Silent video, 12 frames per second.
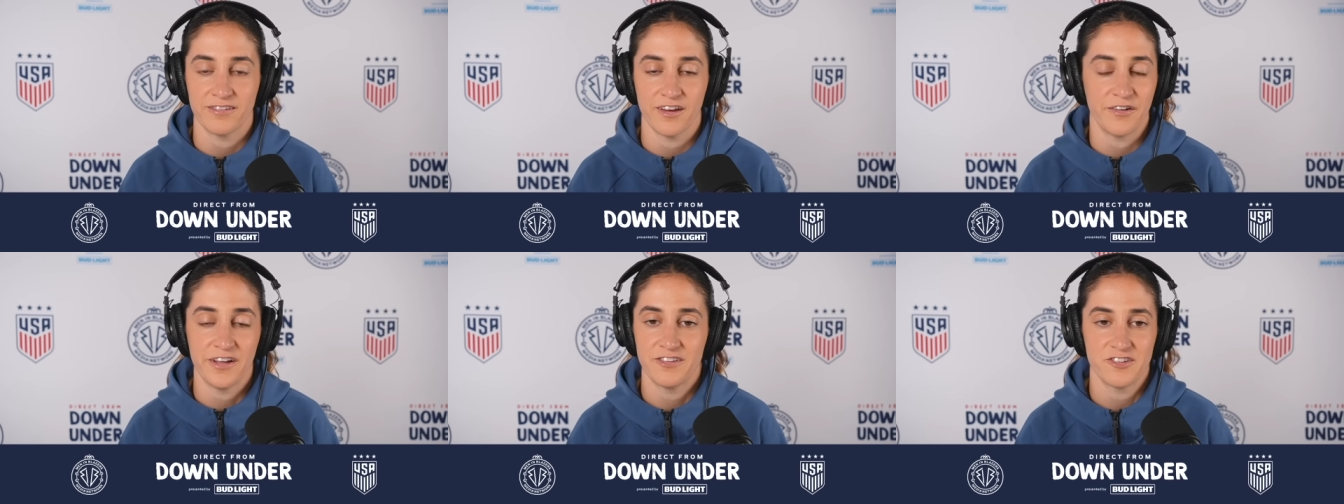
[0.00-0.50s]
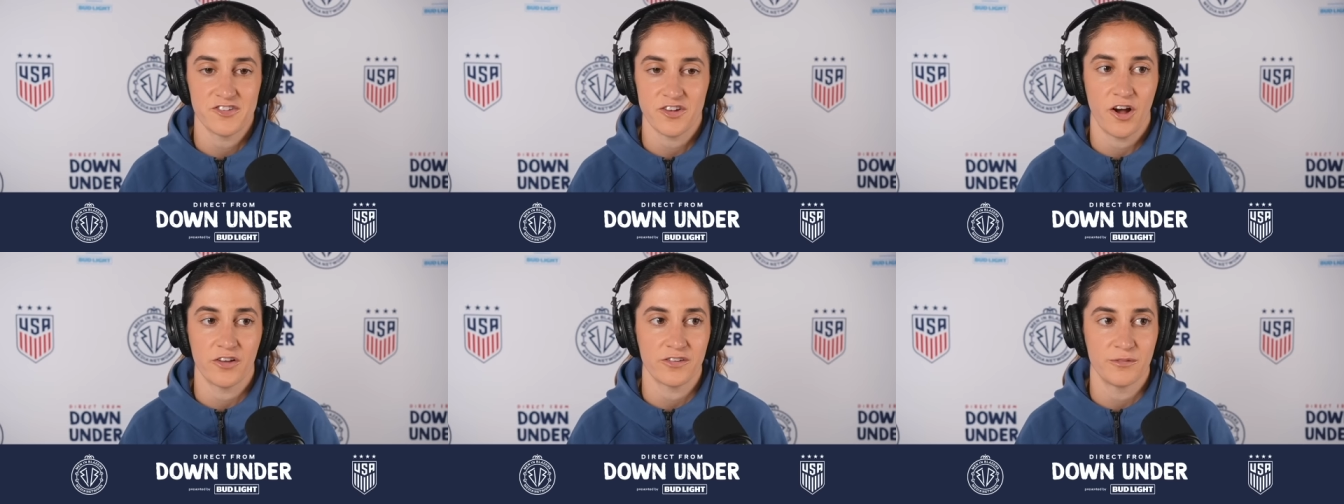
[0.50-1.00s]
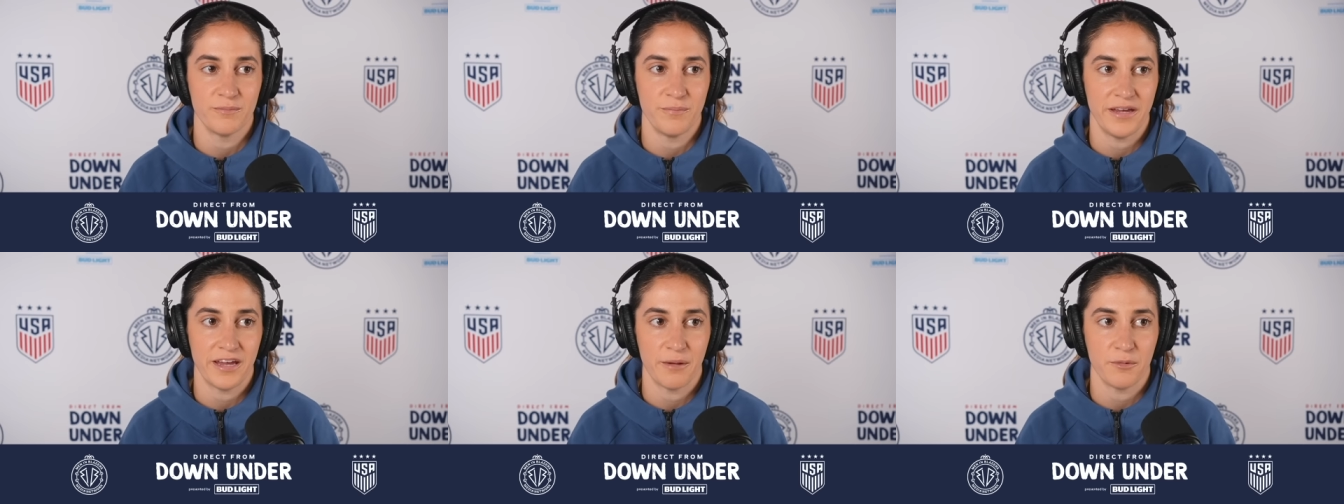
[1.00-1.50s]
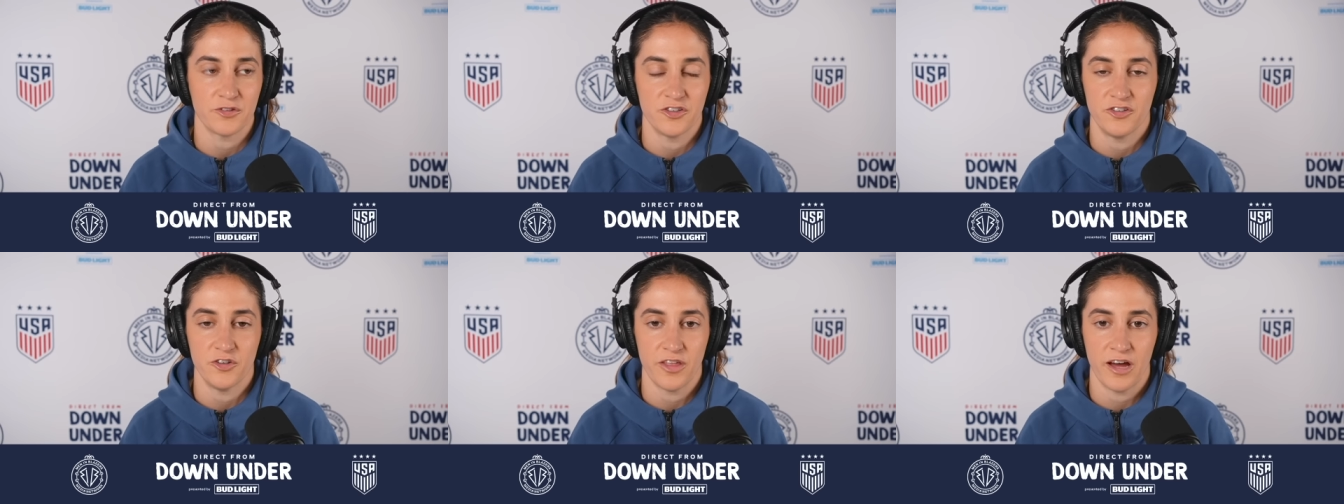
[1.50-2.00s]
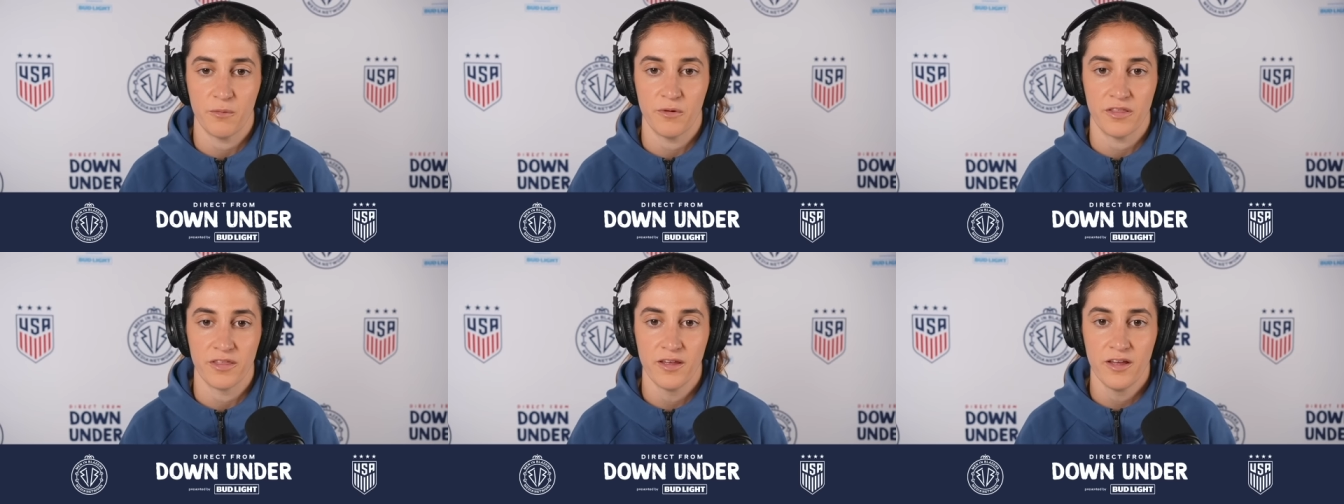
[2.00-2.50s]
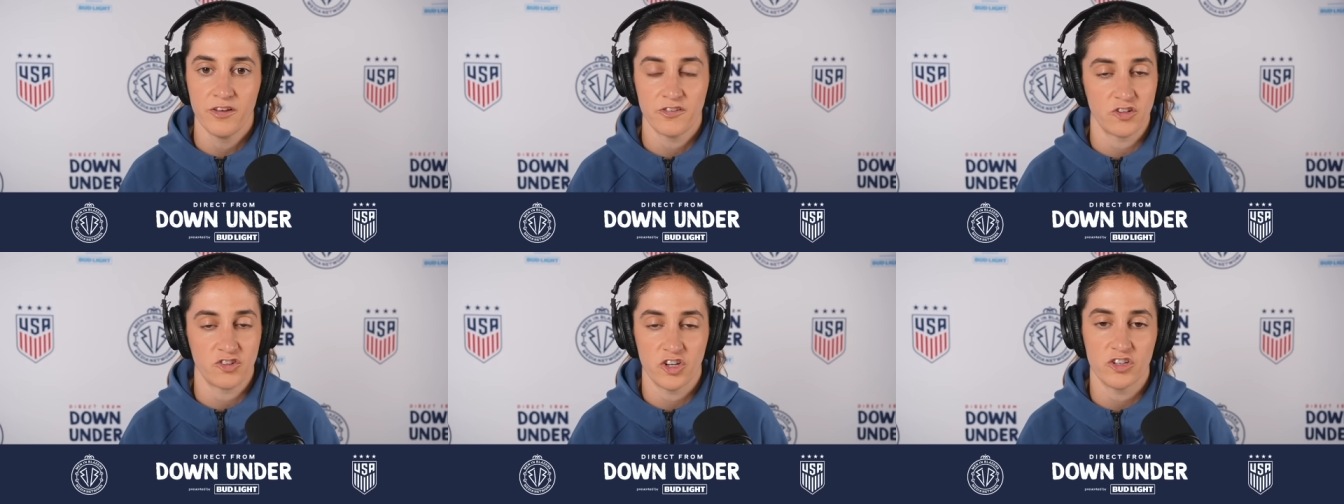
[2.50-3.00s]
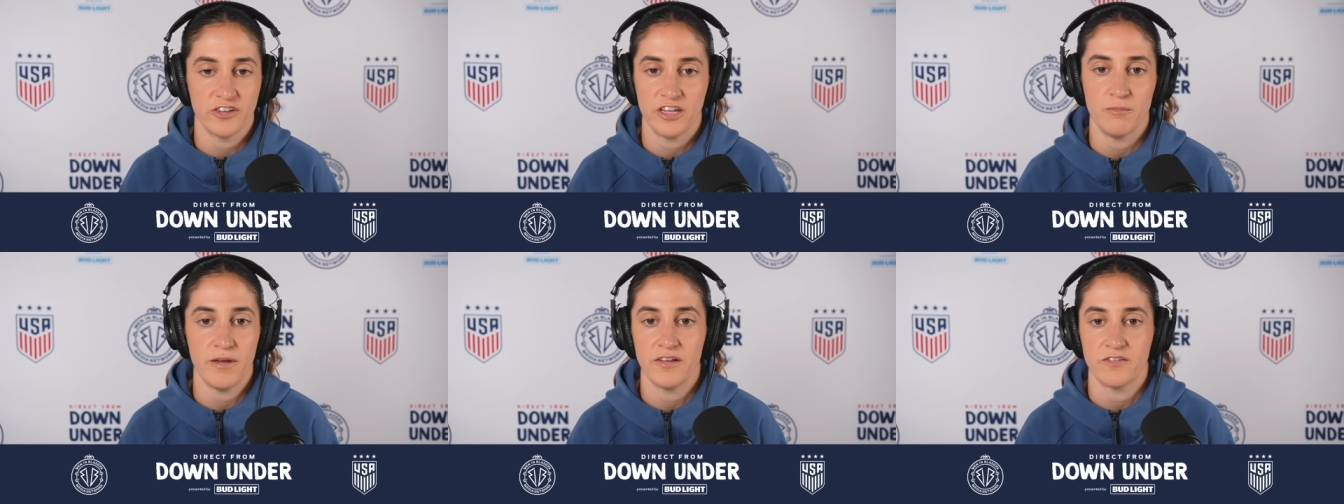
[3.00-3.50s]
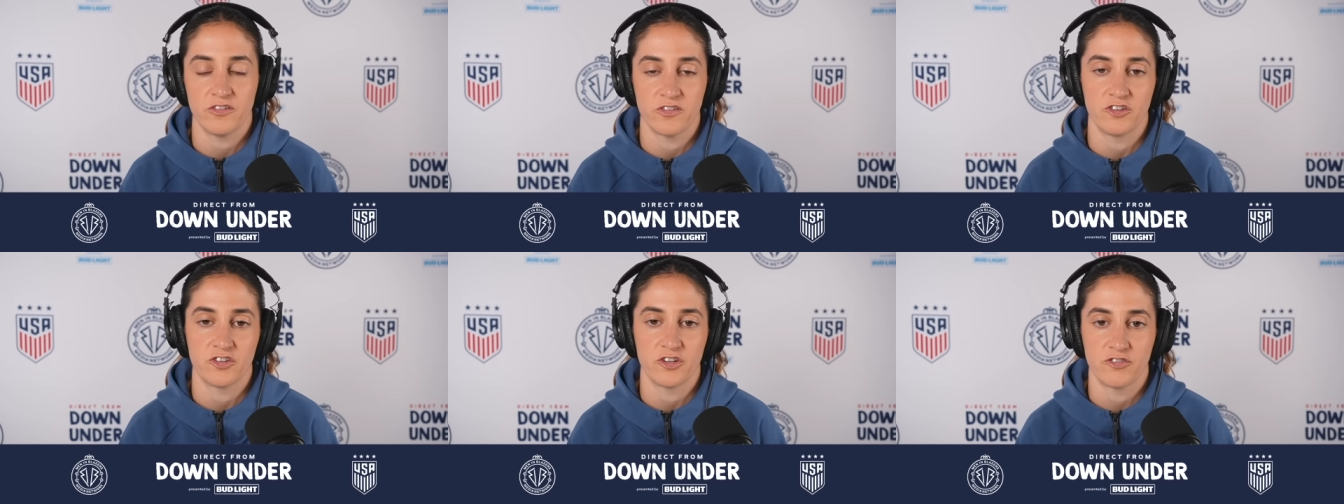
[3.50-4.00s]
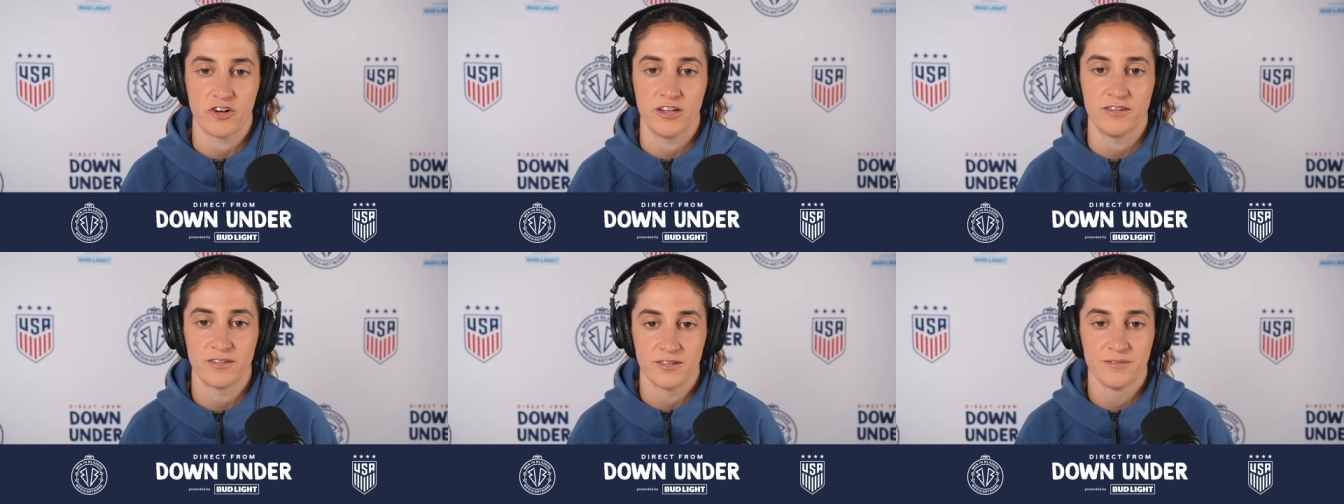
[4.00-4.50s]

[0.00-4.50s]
So it's just awesome being able to do that with such good teammates and such good friends.